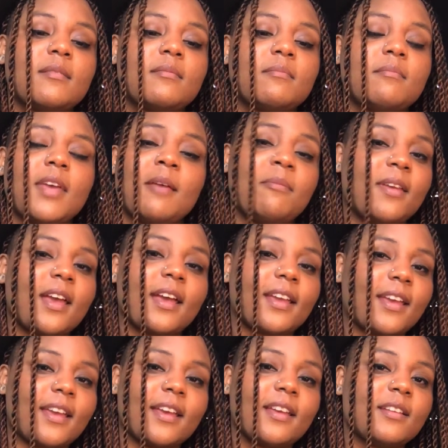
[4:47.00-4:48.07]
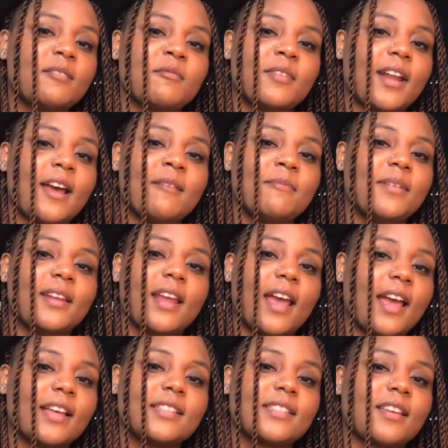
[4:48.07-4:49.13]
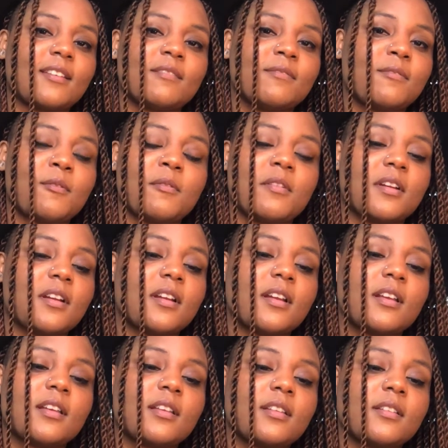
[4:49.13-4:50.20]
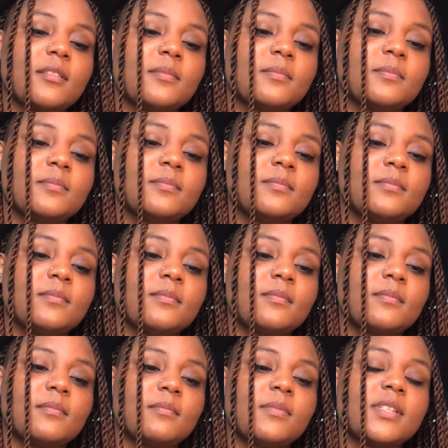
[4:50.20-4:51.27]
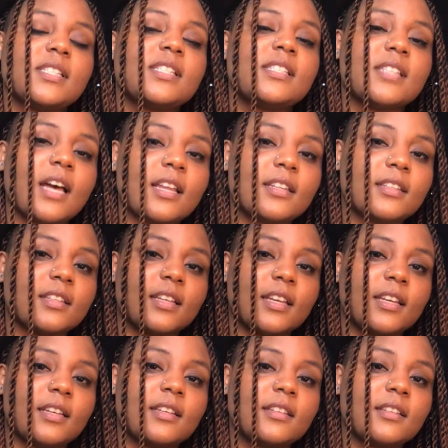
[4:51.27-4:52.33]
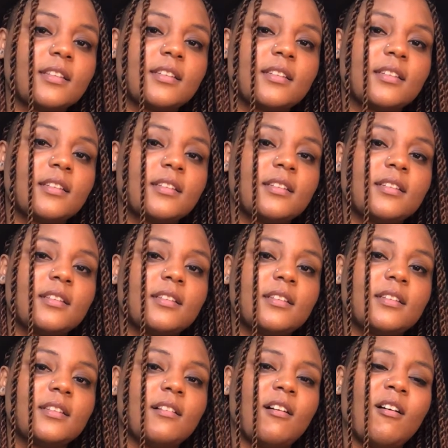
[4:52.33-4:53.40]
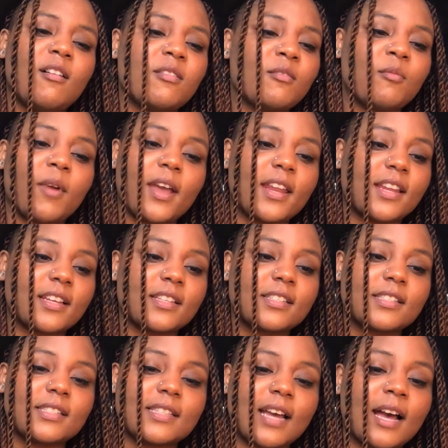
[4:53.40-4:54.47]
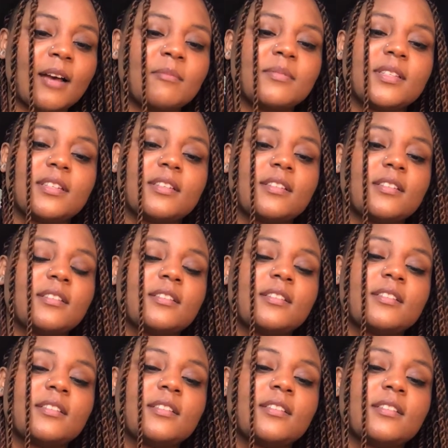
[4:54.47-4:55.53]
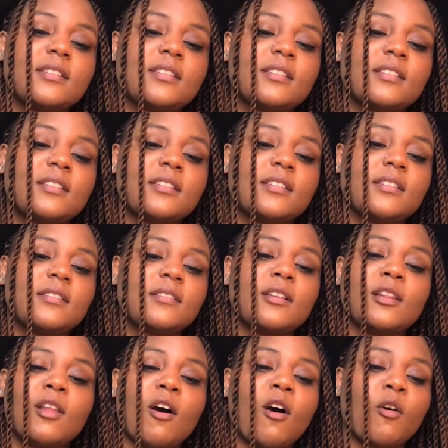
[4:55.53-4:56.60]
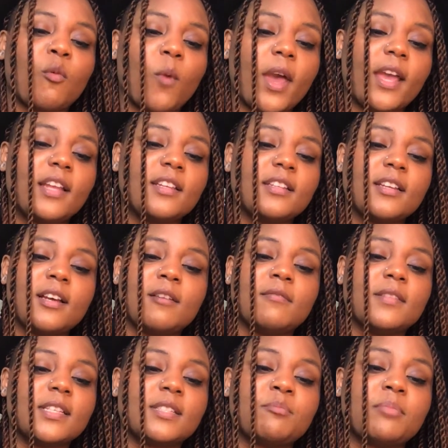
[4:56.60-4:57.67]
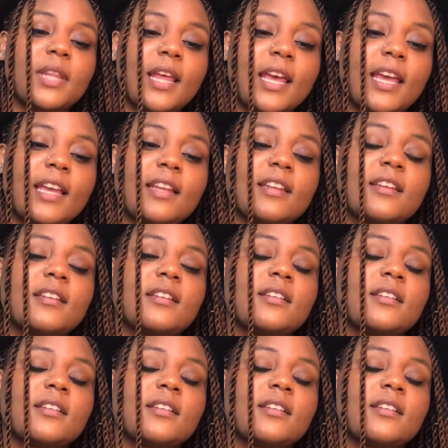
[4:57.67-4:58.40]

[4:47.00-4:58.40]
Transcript: Maybe I get what I've been asking for. But suddenly, all the waiting stopped. The long wait of this plane.